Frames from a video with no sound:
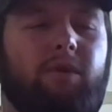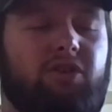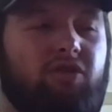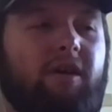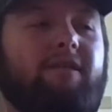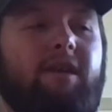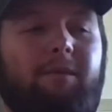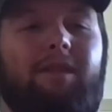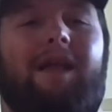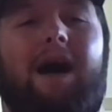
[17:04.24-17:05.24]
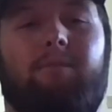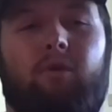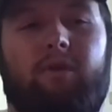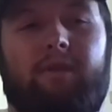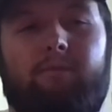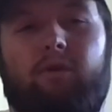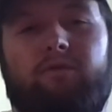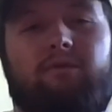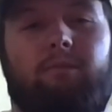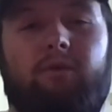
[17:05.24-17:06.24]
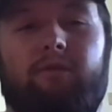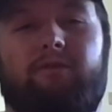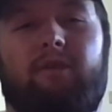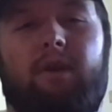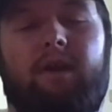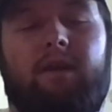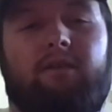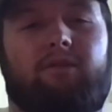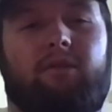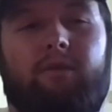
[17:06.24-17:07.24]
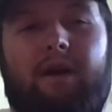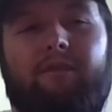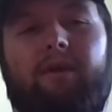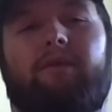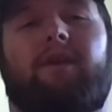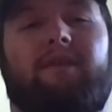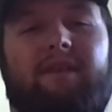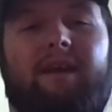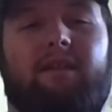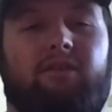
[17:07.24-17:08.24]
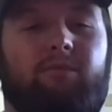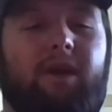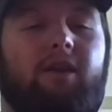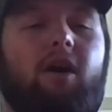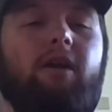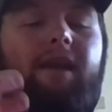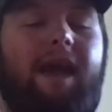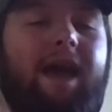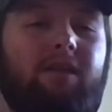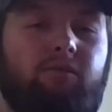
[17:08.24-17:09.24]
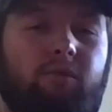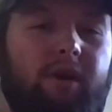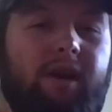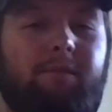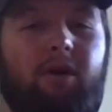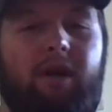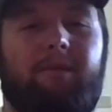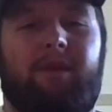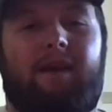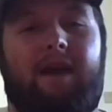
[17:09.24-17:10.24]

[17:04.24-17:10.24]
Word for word: we trust him a lot more than most bulls. So every year in his antlers, we aren't as worried about him